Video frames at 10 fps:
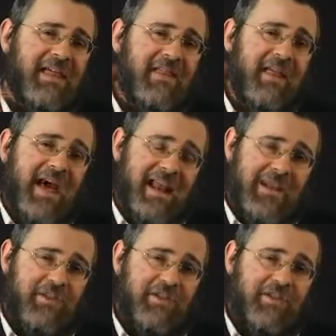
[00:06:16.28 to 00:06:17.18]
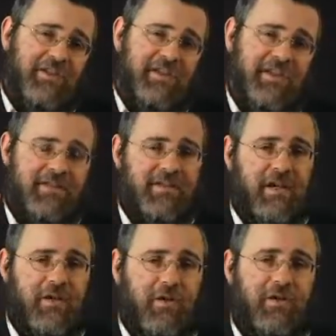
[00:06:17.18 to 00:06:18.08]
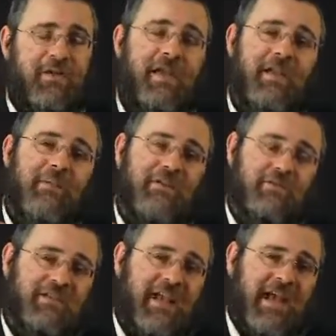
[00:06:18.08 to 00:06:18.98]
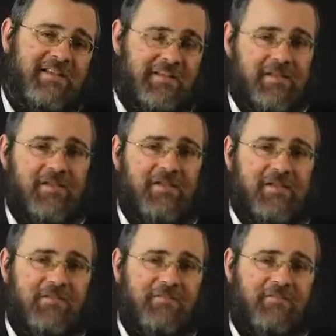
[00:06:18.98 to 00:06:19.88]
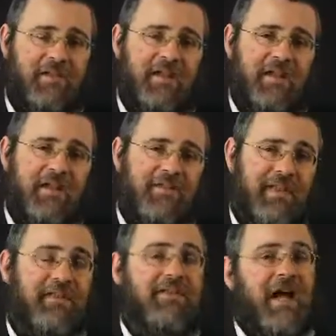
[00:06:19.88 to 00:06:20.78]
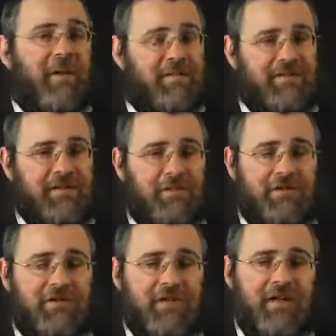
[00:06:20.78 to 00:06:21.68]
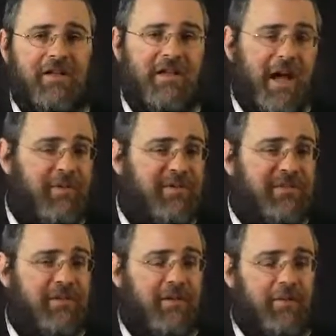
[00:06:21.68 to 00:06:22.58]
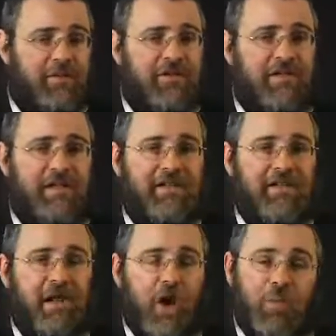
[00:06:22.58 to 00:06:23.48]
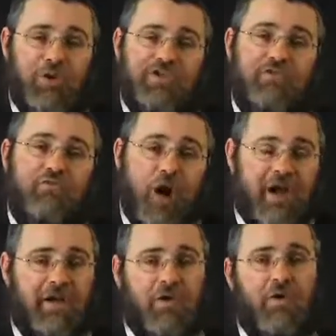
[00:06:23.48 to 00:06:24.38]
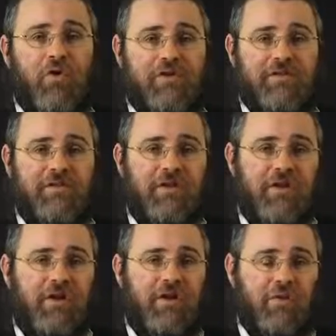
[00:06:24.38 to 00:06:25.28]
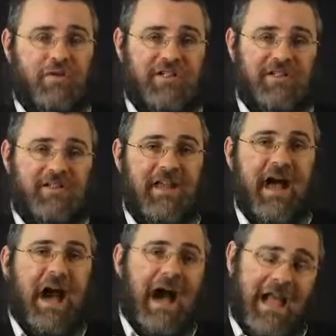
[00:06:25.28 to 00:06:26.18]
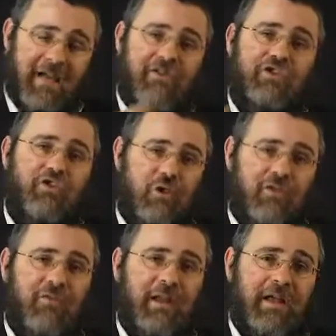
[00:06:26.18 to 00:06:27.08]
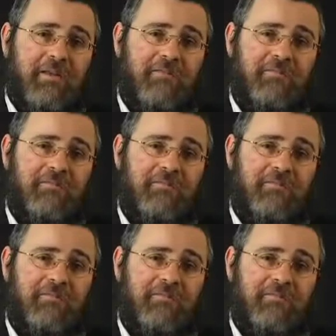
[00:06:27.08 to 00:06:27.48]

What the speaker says: That image is the unholy. That image was cast into the sea. Then there's the opposite image. The opposite image is a person riding on a horse, which is, I have control of my life,